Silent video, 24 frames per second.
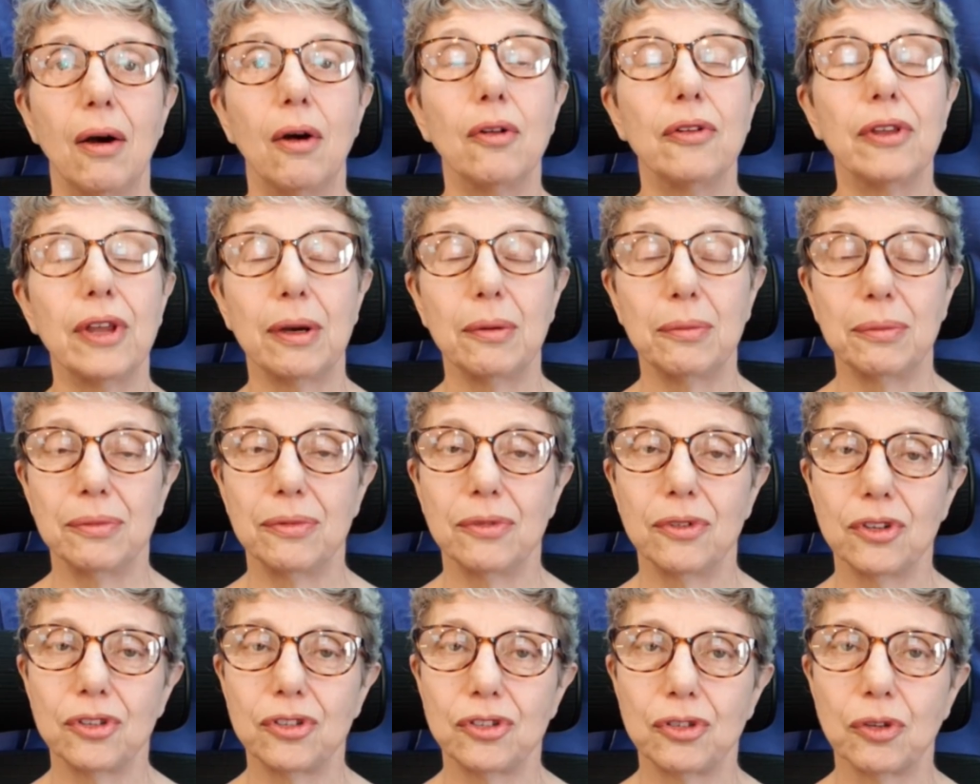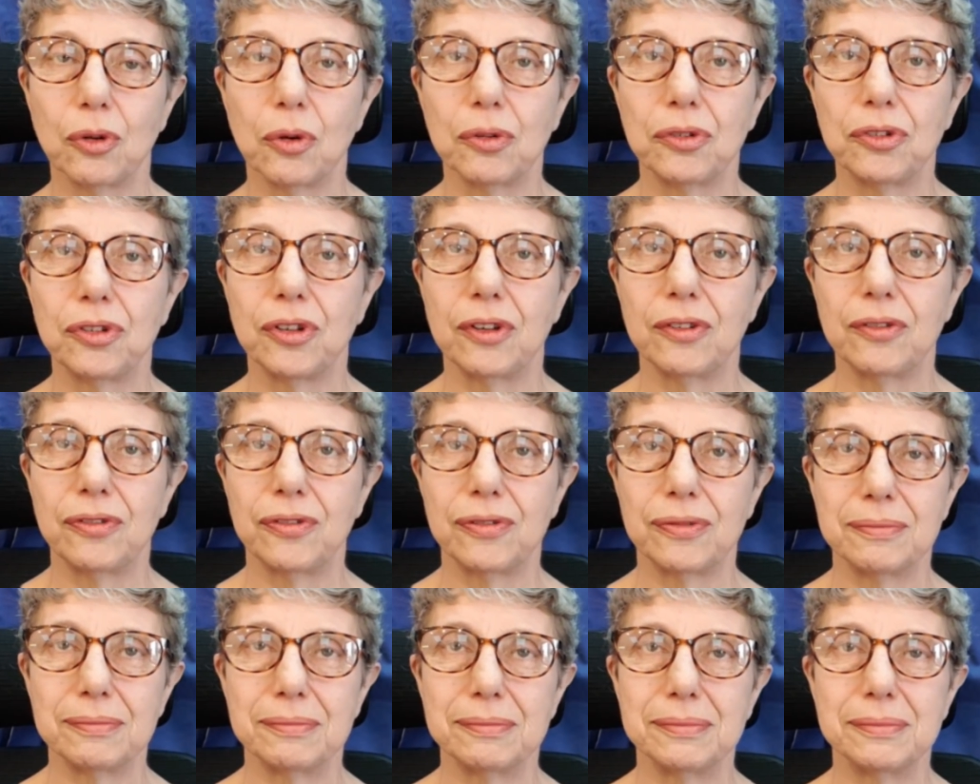Although the sort
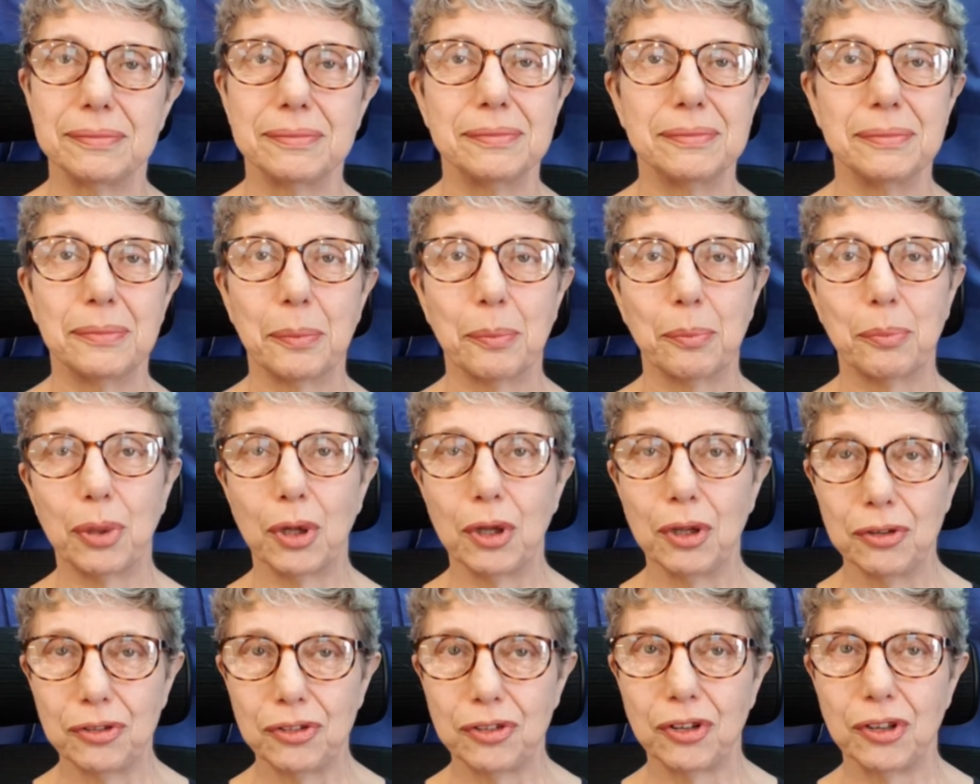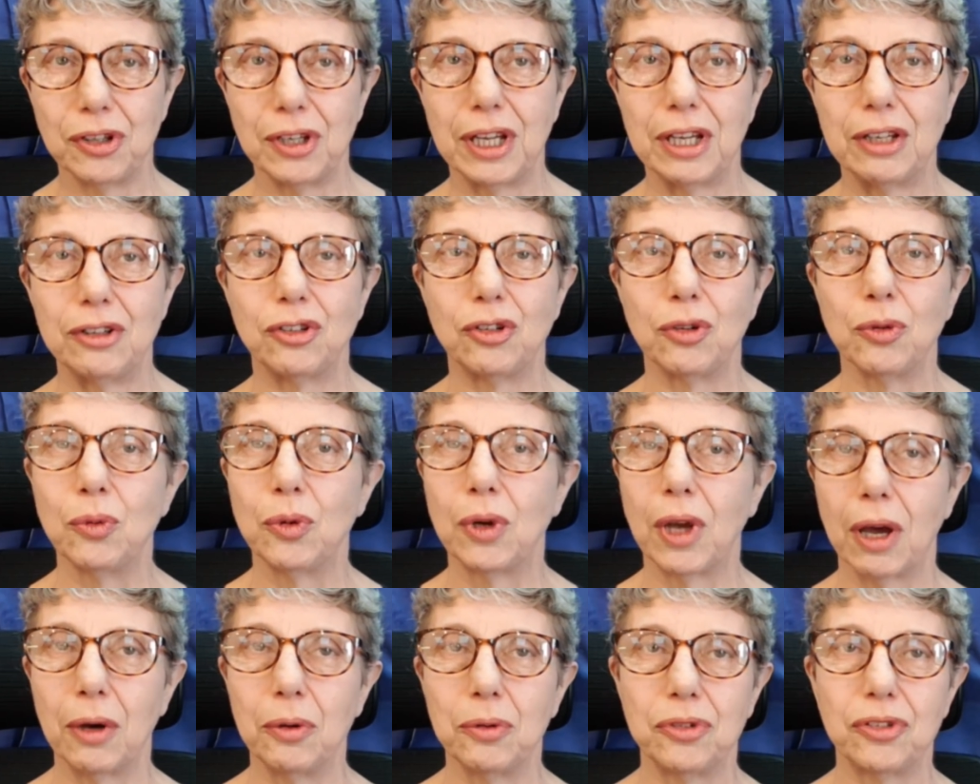of personage who
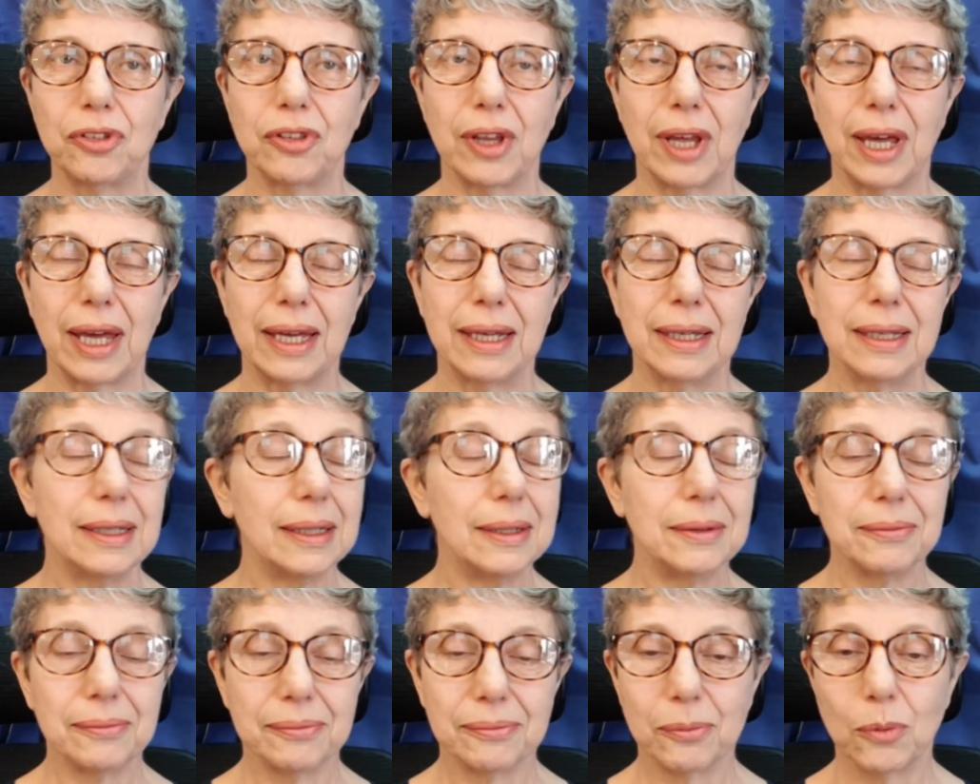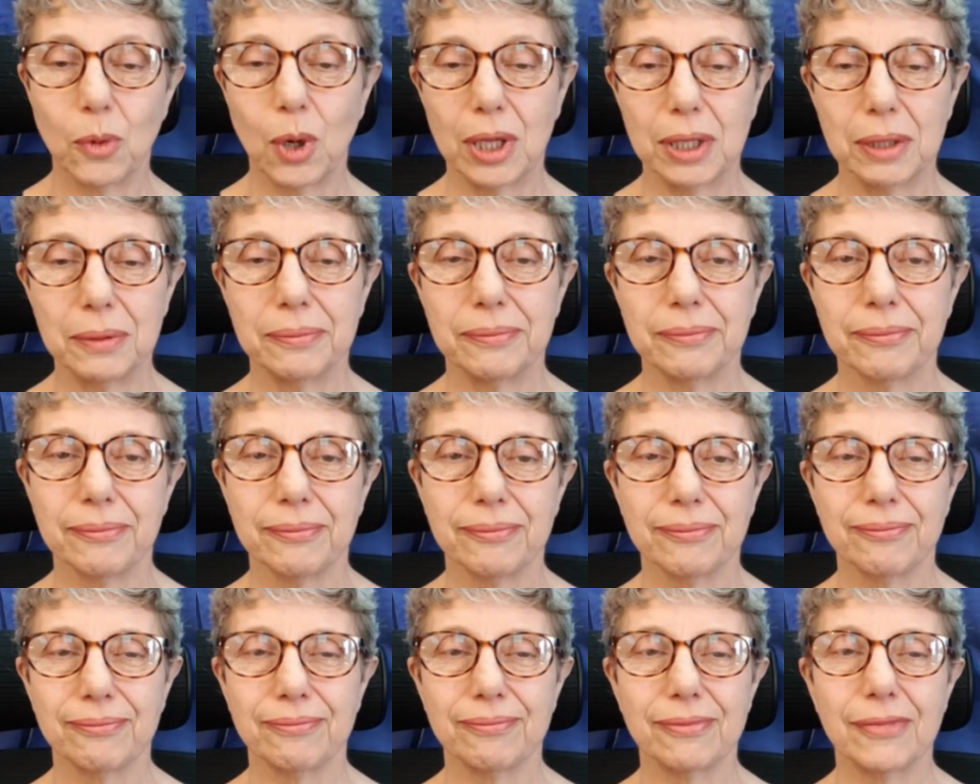goes there, well,
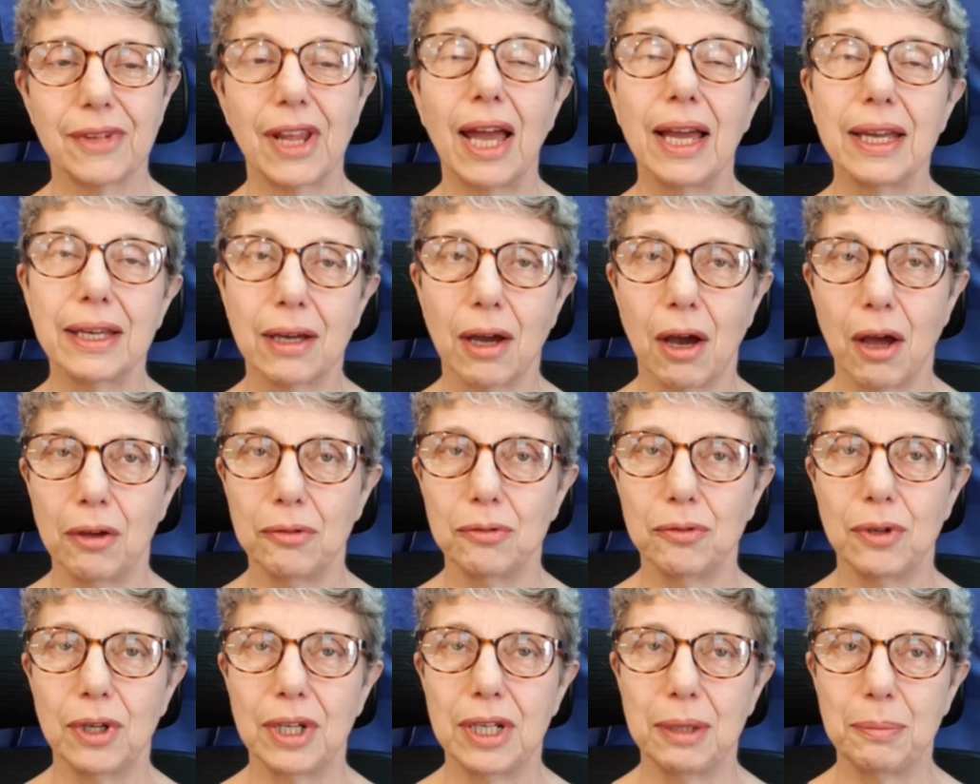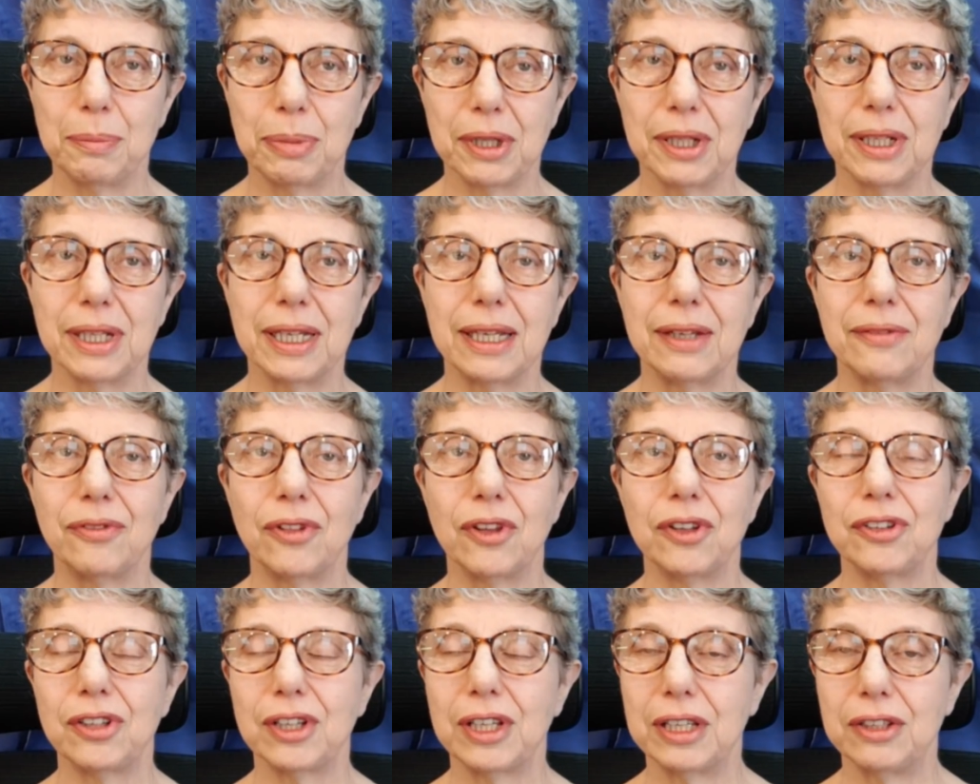I can't really believe
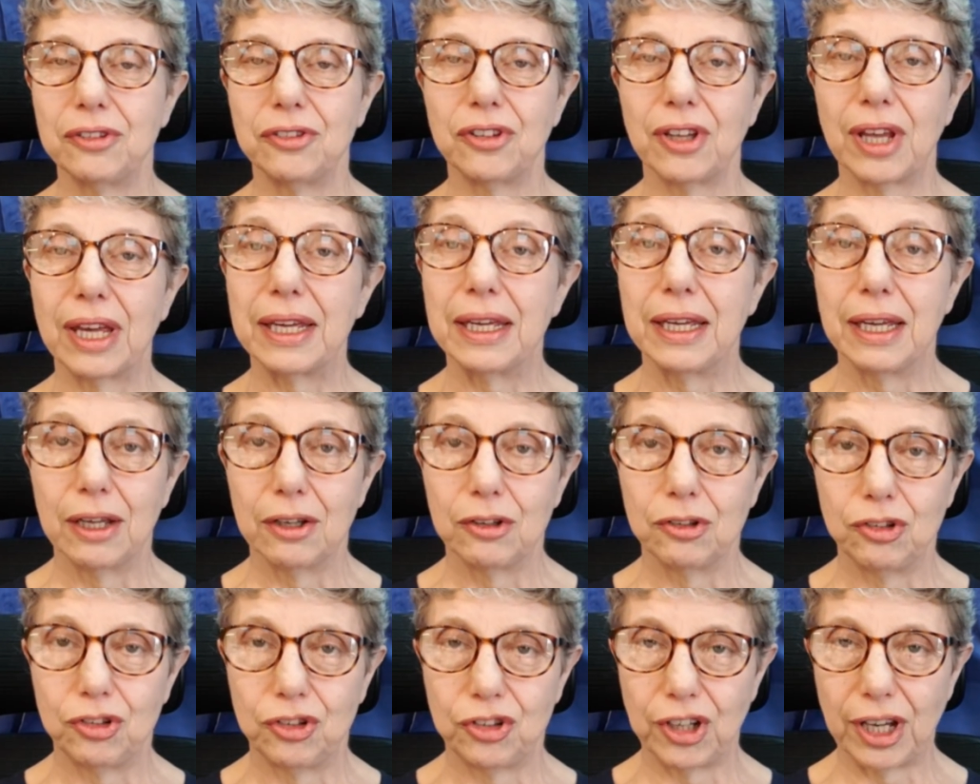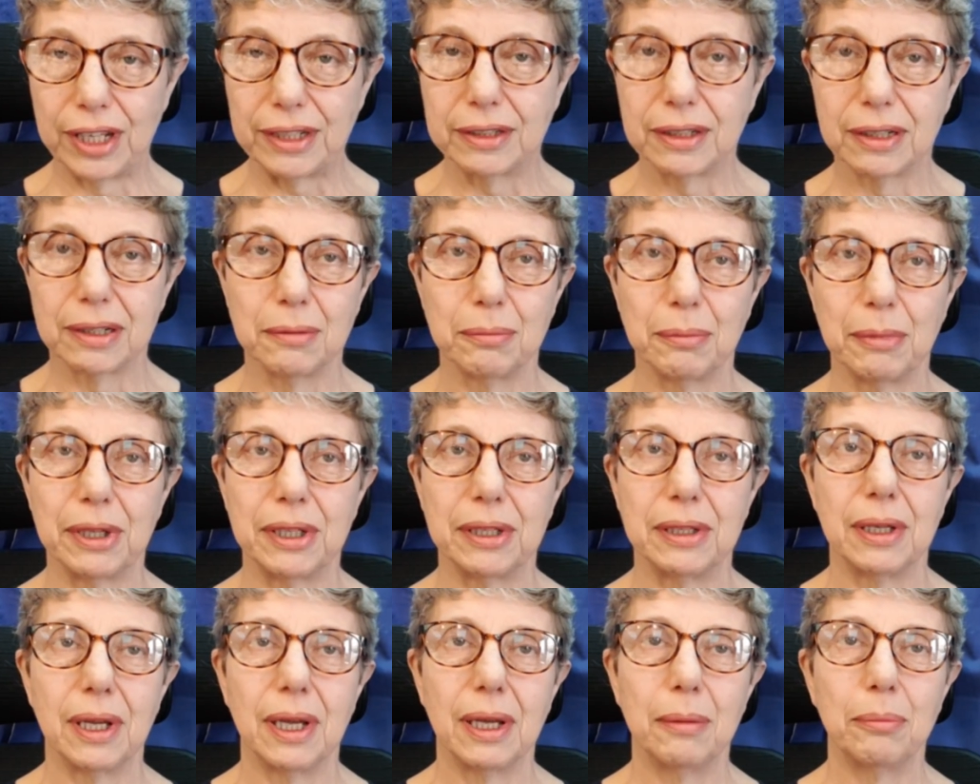that he's a
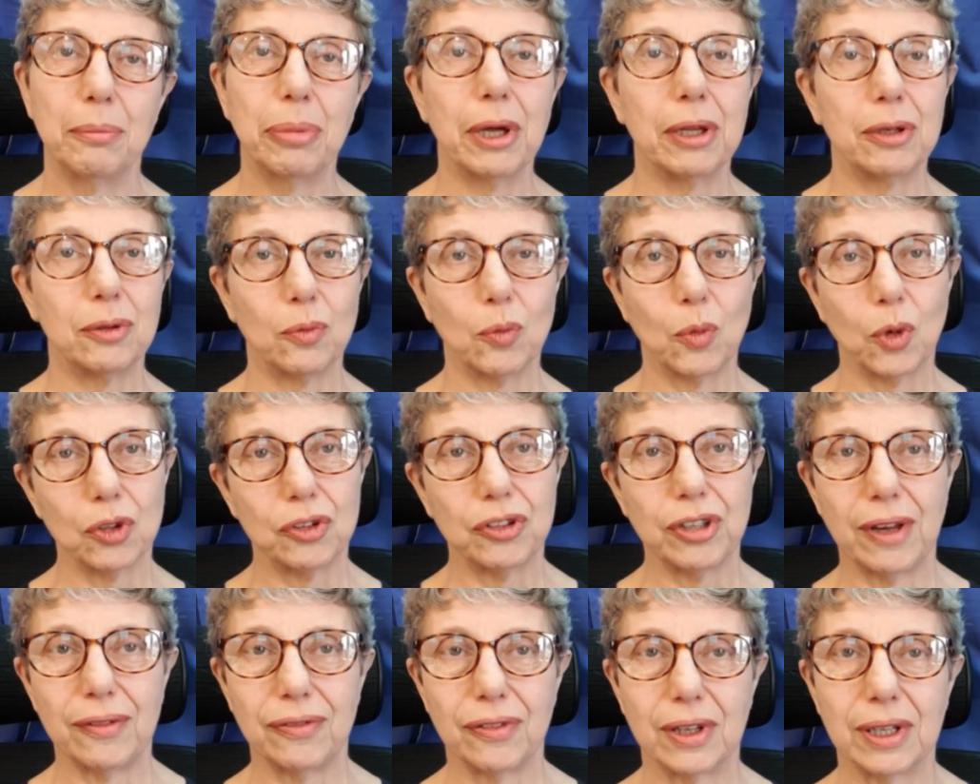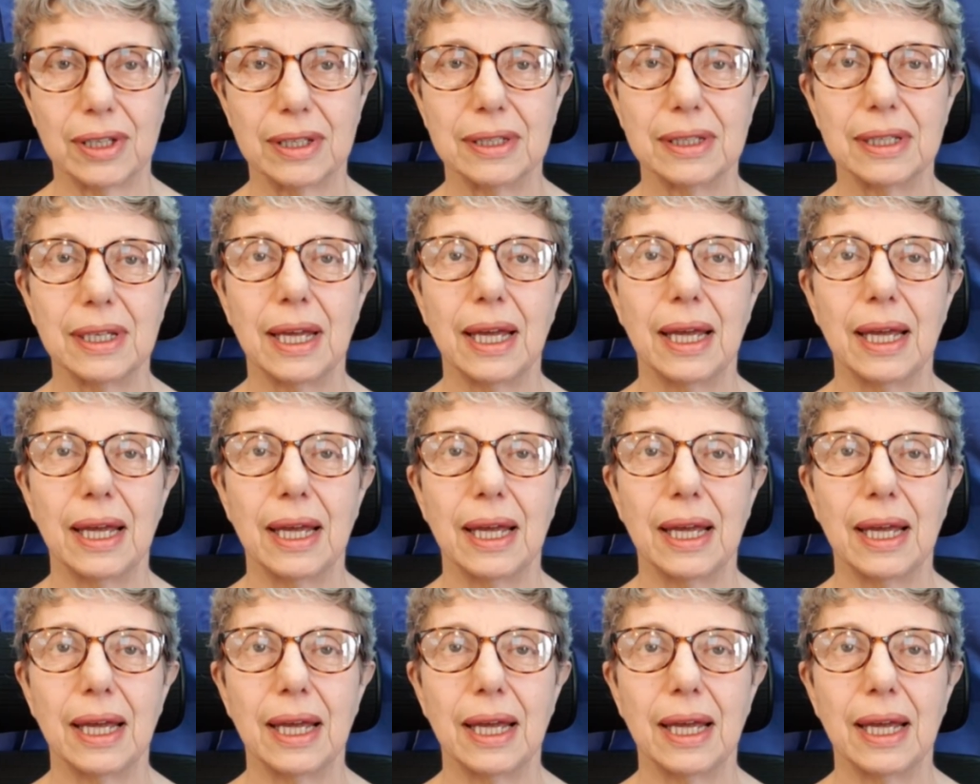gentleman, but whatever.